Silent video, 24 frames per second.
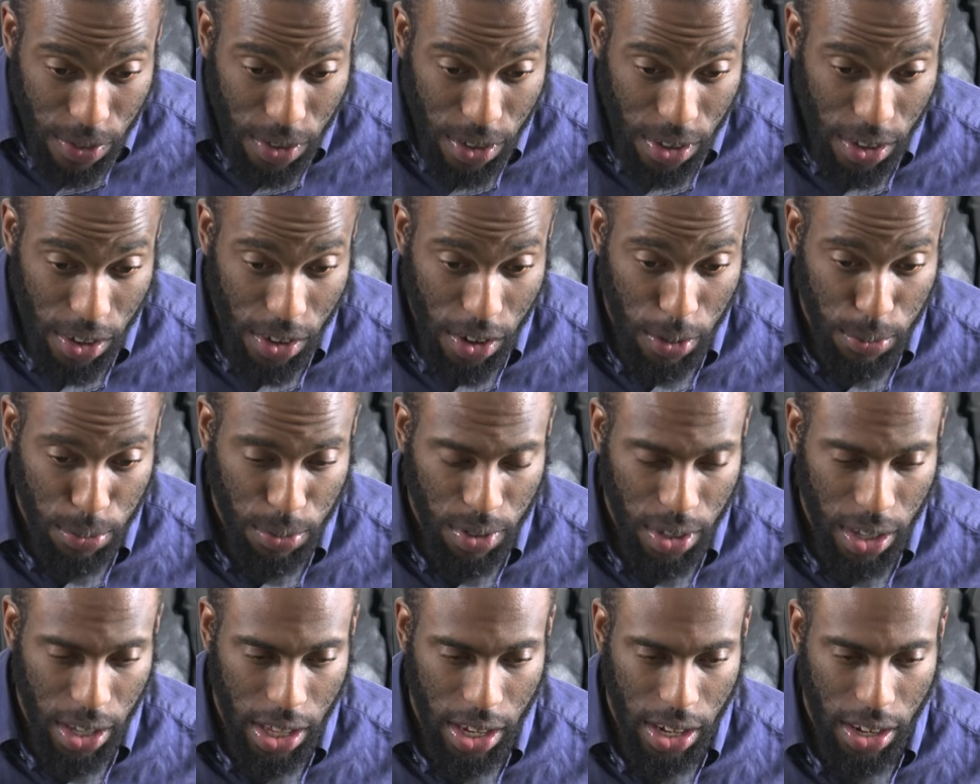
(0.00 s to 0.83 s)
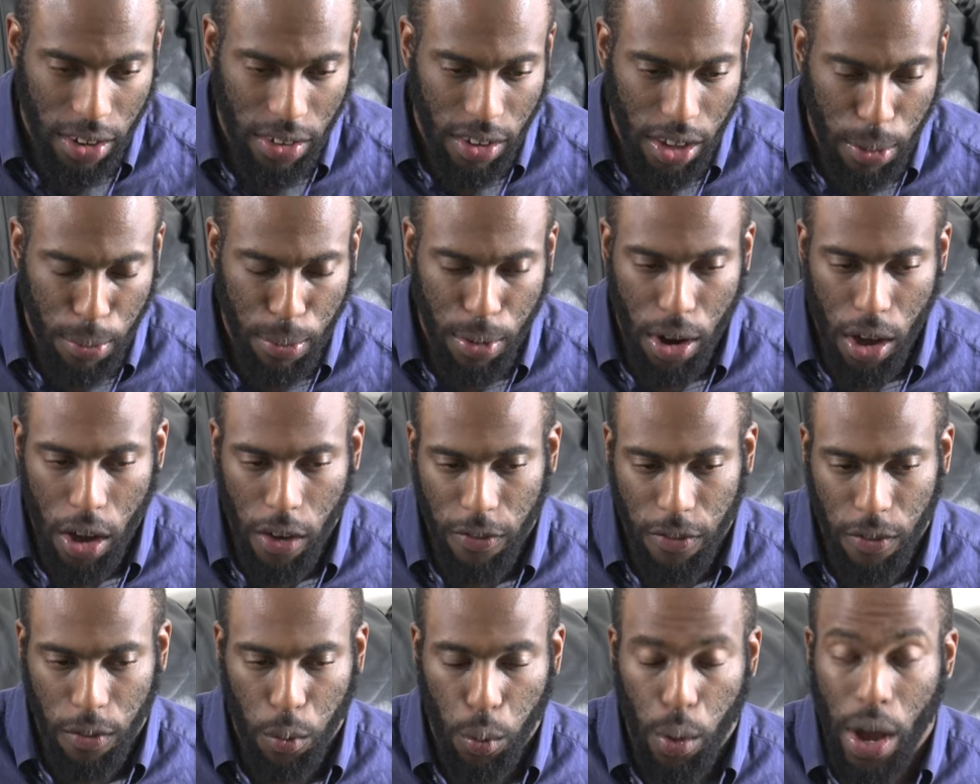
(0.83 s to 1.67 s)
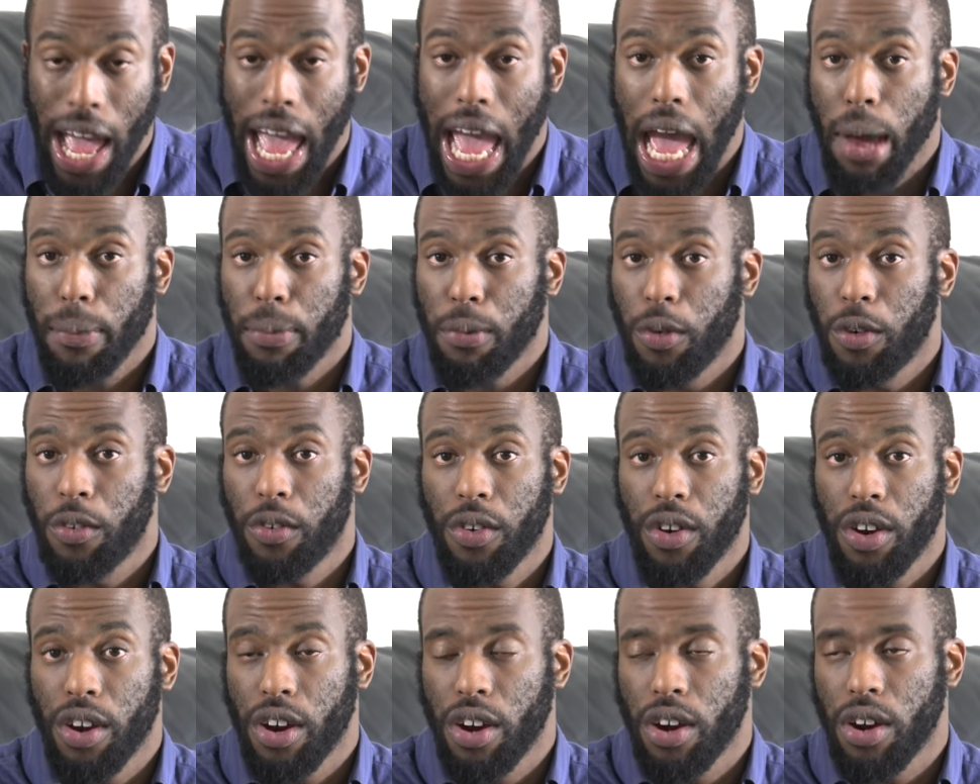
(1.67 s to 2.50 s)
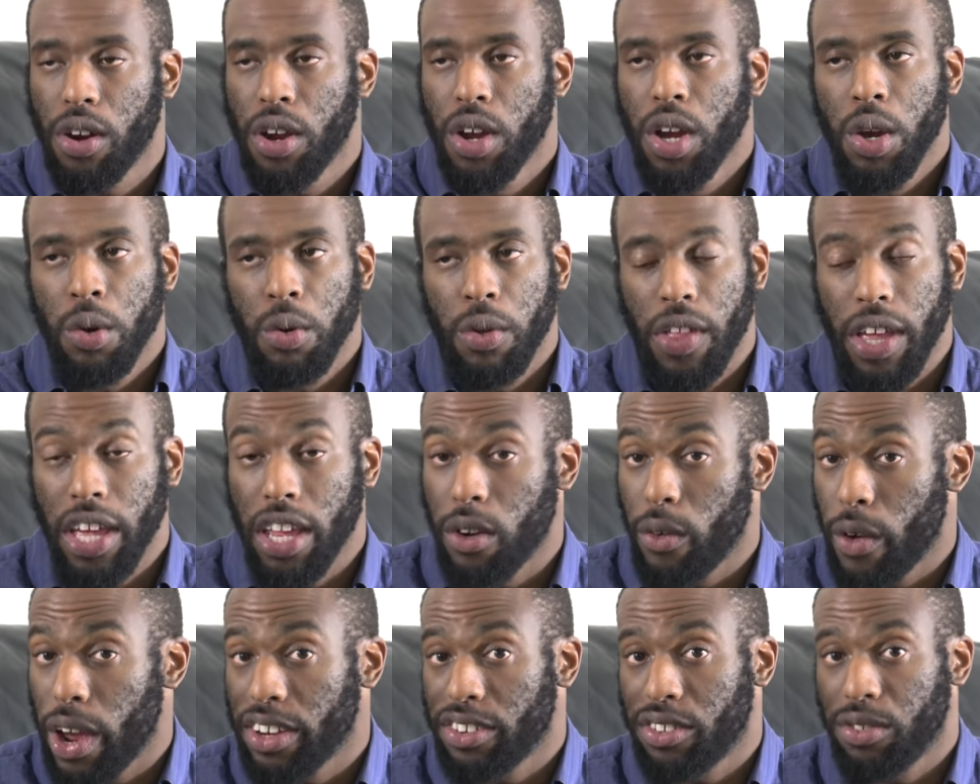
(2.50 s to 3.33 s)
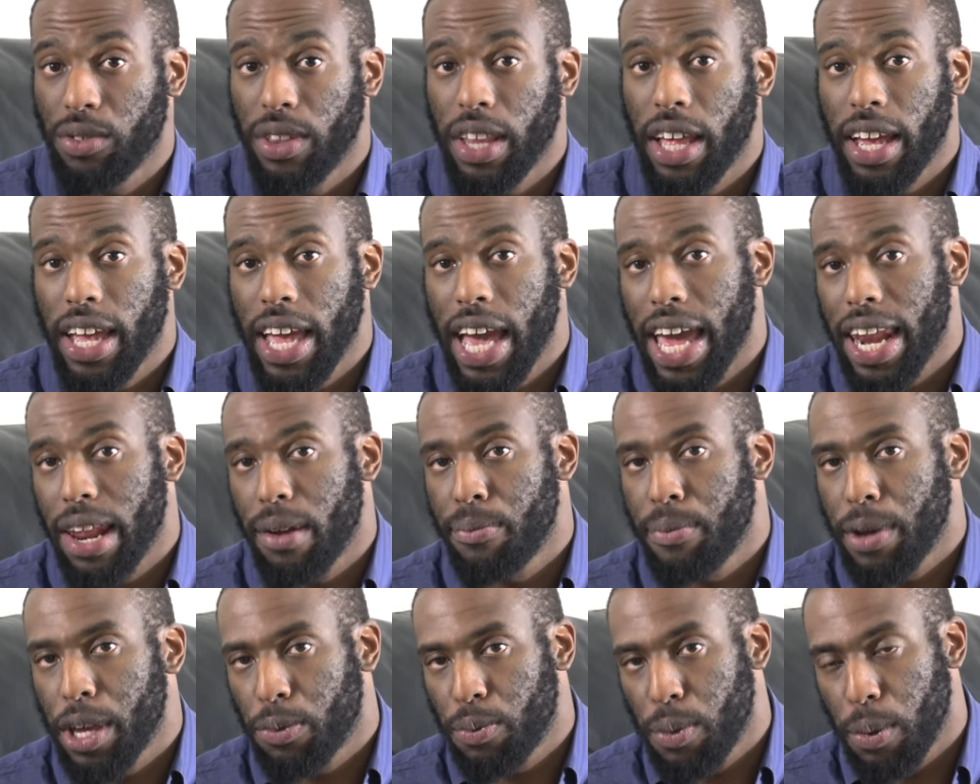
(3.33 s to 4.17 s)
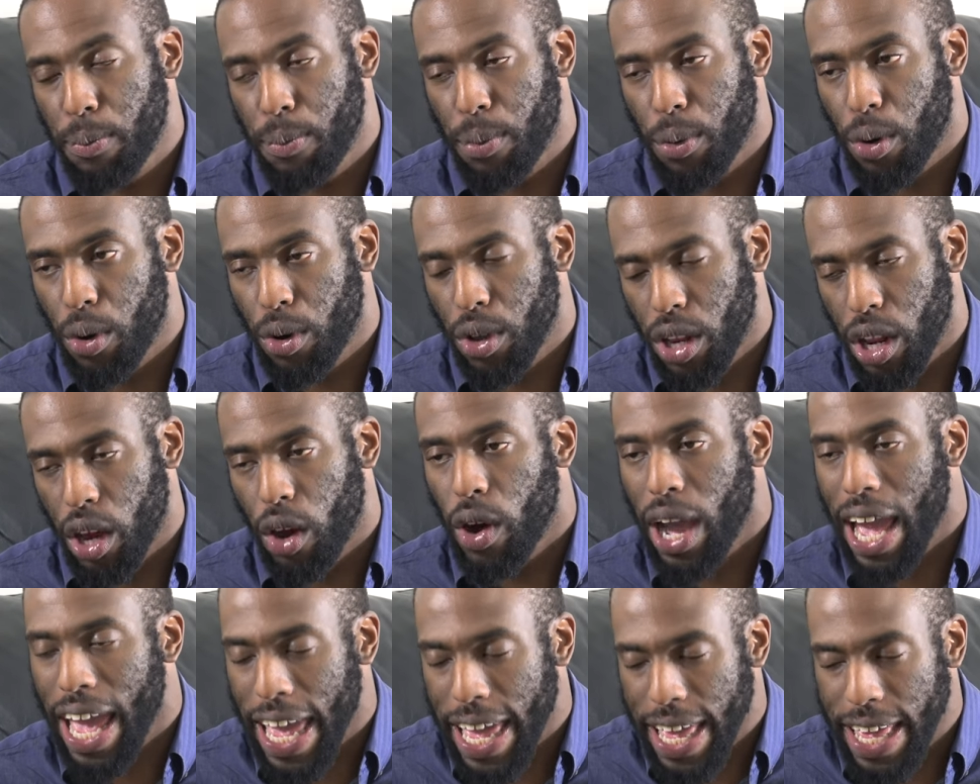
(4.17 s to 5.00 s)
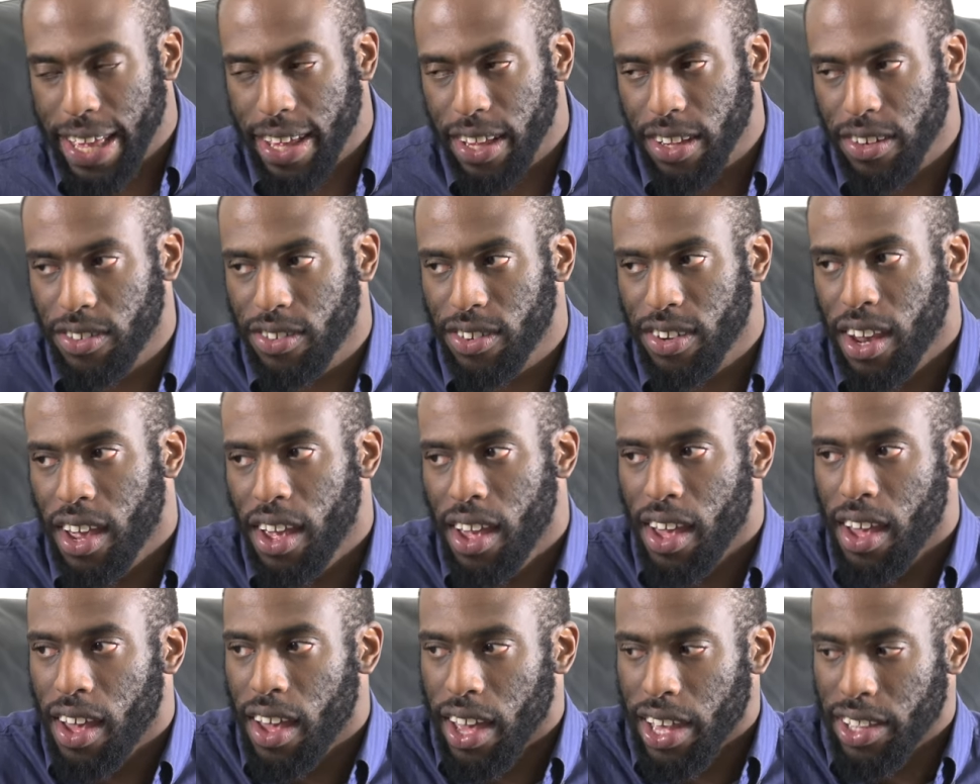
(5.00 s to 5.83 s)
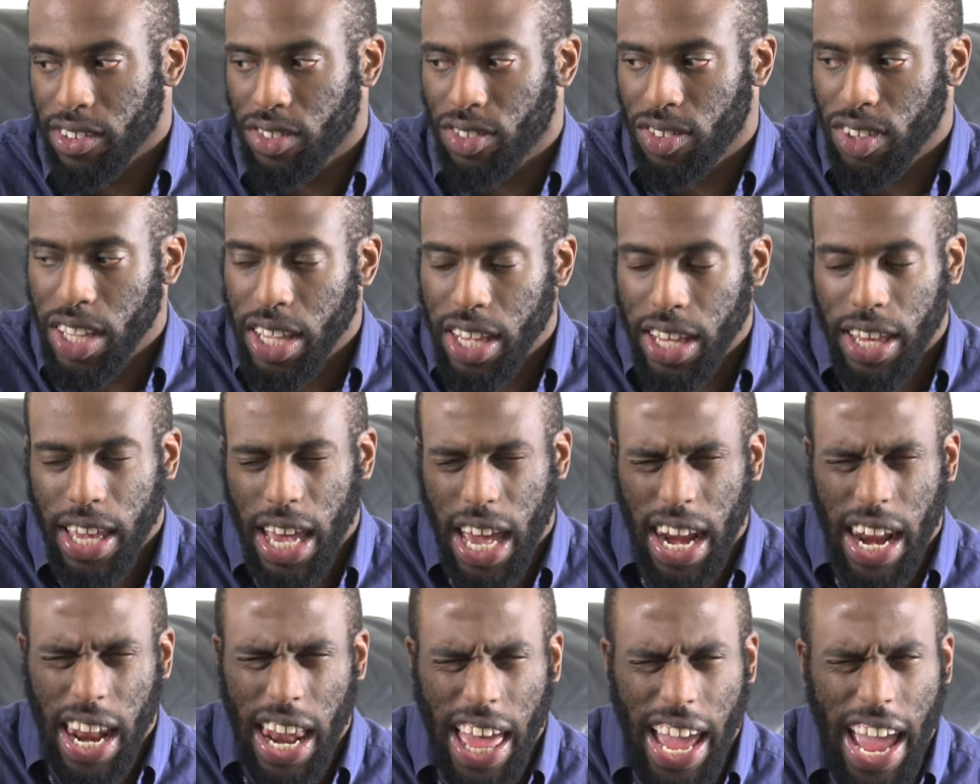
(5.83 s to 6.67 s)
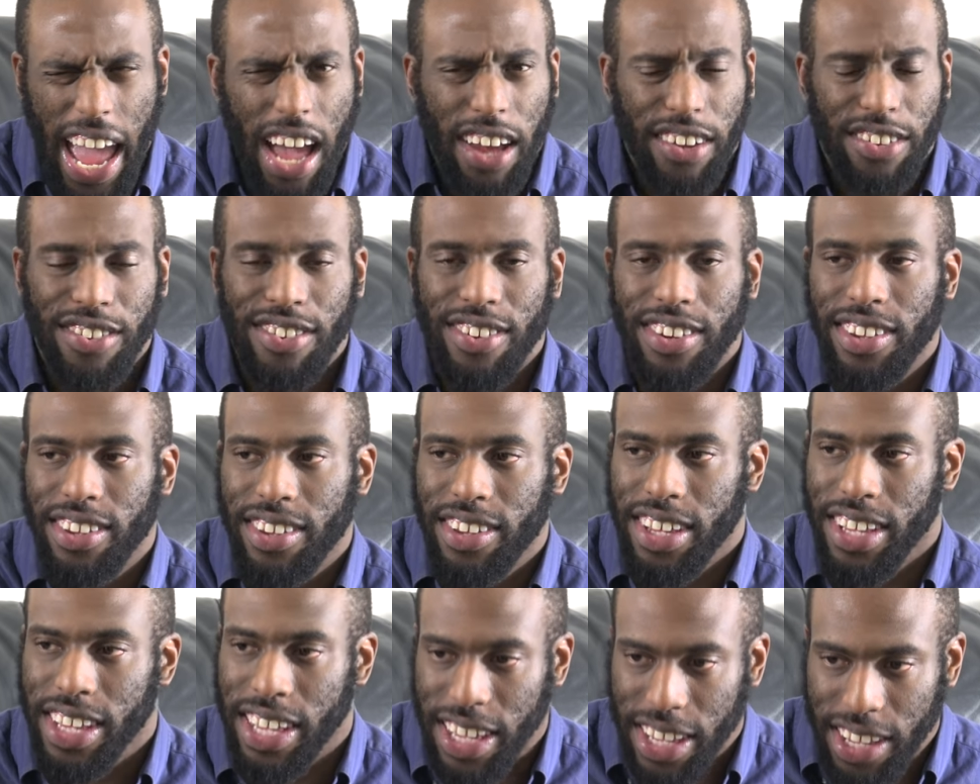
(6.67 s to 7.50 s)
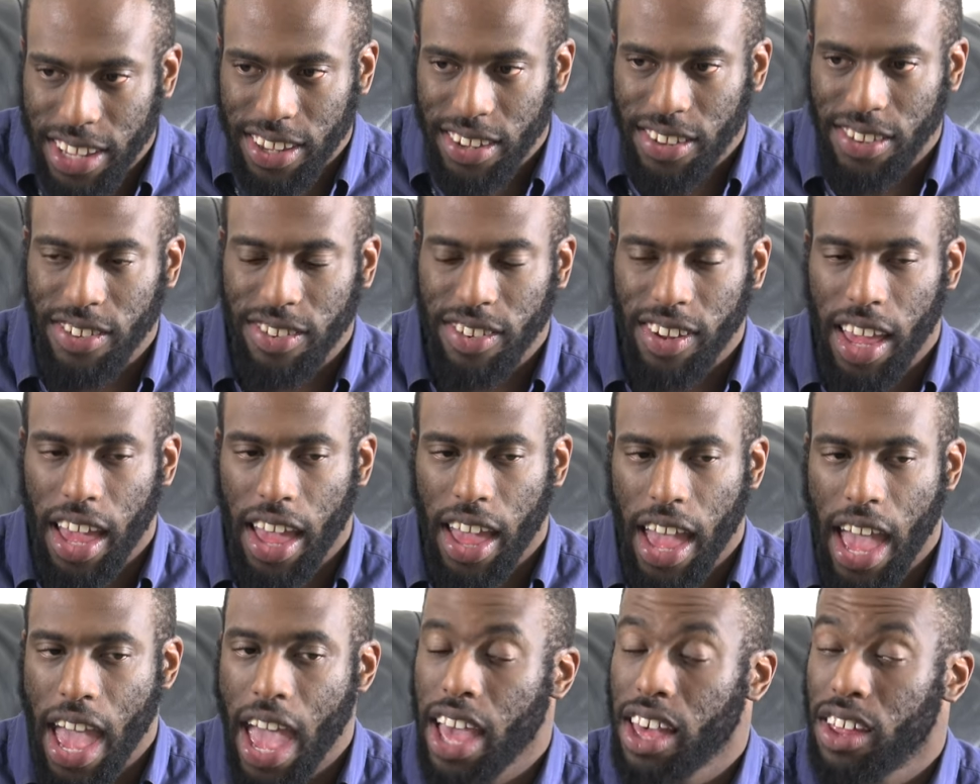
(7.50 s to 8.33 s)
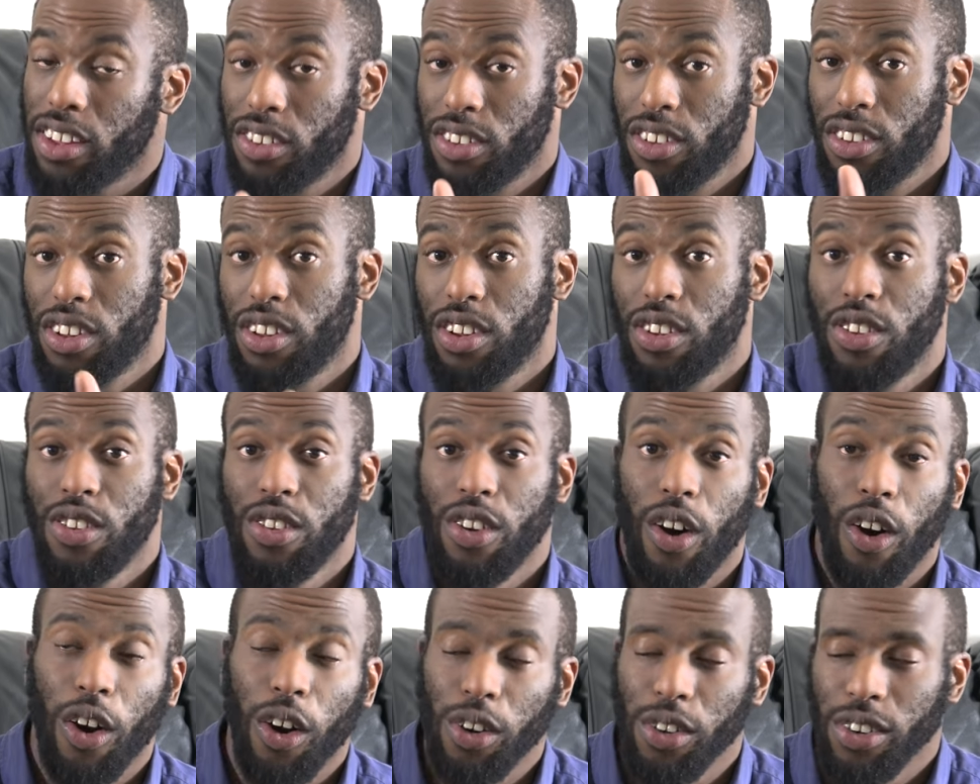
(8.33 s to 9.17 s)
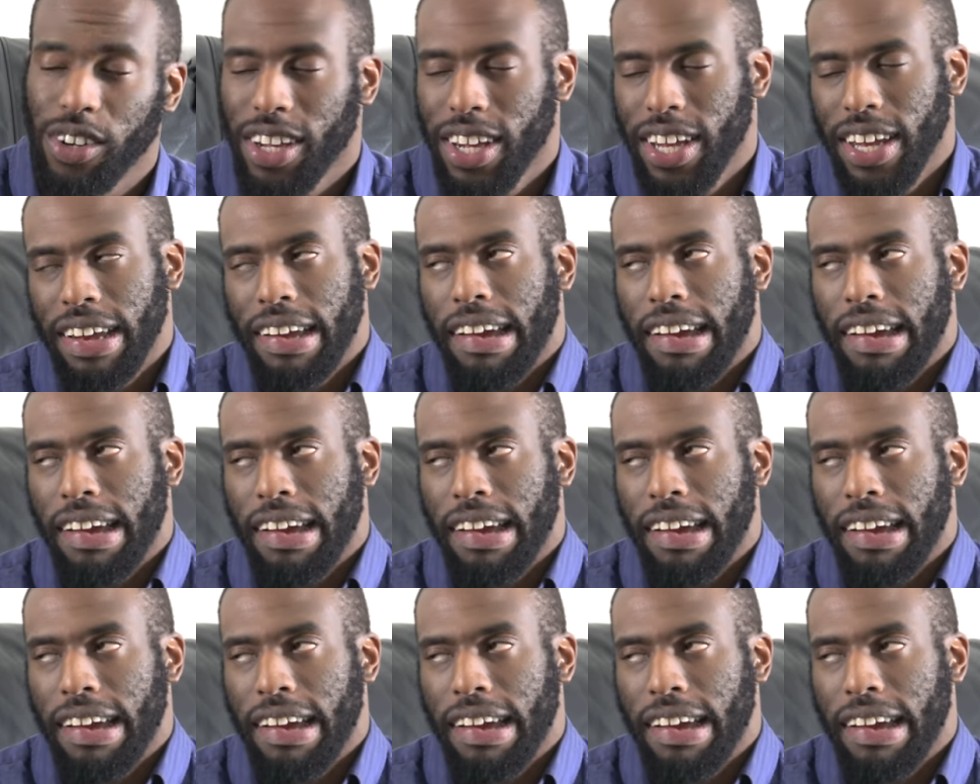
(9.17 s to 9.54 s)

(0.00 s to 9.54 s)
you know what I'm saying, and coming off of what happened with her, the interaction with that guy that makes people, you know, age, and seeing kind of like how she is as an adult,